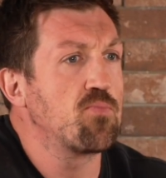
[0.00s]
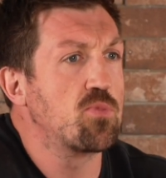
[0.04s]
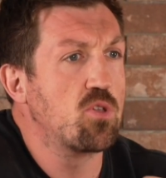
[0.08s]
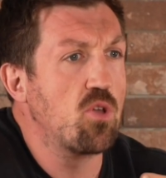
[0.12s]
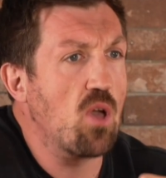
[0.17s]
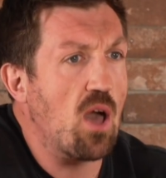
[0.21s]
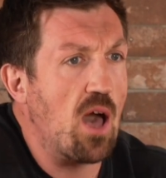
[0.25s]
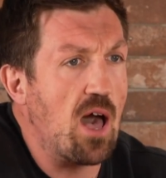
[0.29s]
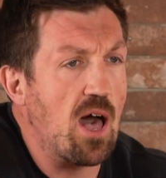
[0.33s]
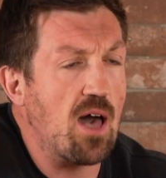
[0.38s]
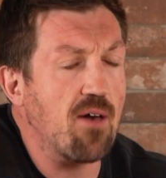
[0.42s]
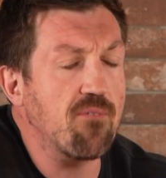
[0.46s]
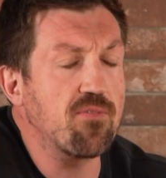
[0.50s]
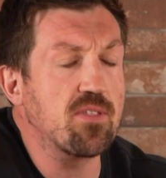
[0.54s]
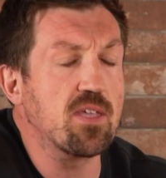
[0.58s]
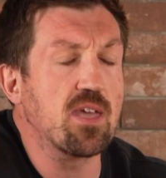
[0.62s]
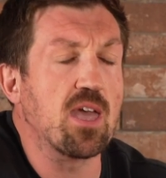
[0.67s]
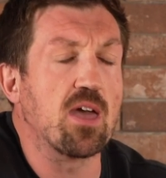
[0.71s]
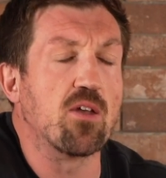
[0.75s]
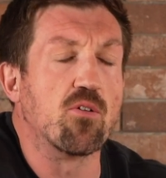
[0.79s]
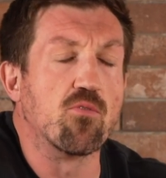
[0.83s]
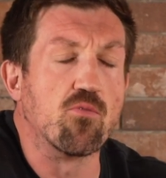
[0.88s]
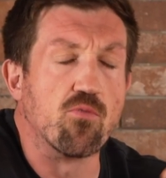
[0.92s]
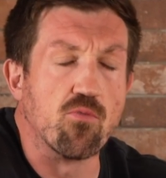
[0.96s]
you have to
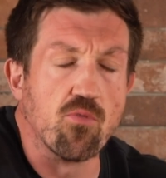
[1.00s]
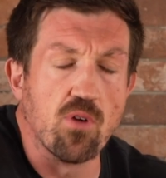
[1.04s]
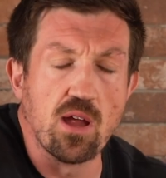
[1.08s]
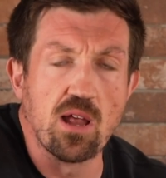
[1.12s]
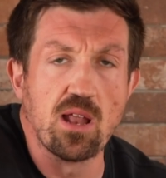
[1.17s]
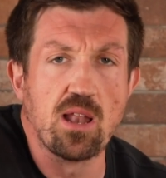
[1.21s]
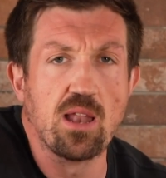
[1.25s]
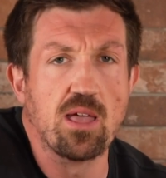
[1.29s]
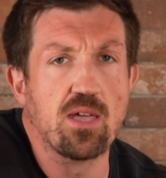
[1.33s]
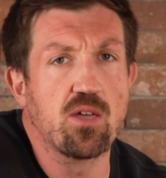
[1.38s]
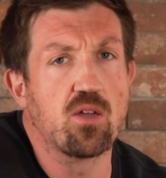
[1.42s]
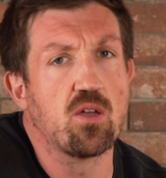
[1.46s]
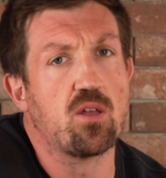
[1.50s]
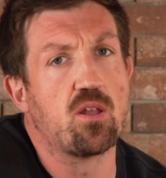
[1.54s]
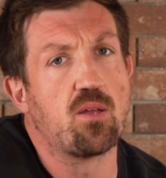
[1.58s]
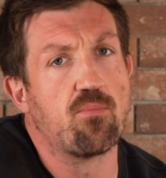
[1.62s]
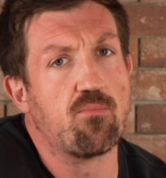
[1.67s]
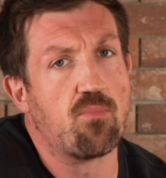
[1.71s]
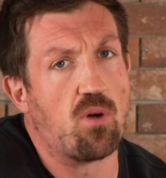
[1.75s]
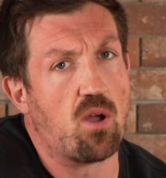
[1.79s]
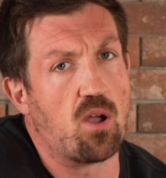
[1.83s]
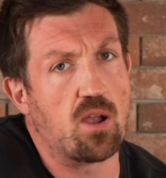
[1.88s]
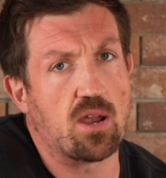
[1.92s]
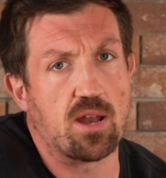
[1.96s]
get really good
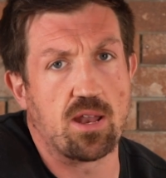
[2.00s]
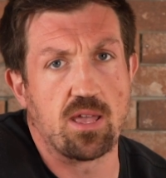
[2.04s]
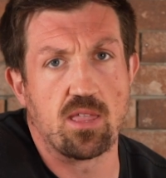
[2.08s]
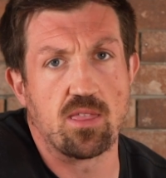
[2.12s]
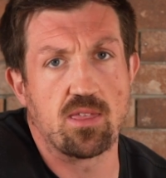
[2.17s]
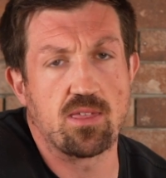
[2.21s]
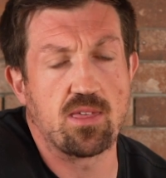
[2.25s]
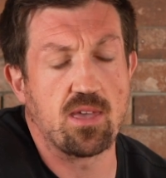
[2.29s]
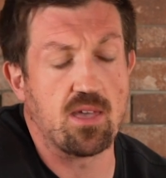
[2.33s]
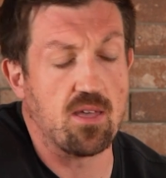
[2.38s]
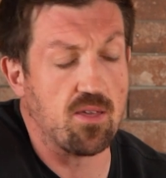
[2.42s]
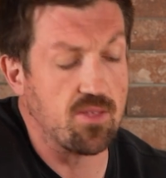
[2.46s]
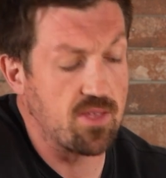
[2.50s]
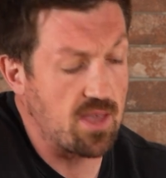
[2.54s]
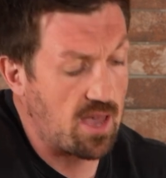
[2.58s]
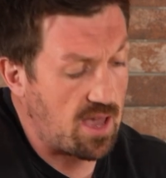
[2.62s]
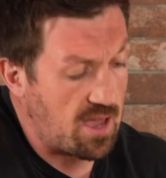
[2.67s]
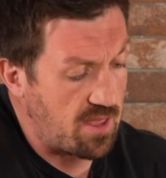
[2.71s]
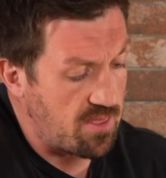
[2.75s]
at marketing and sales.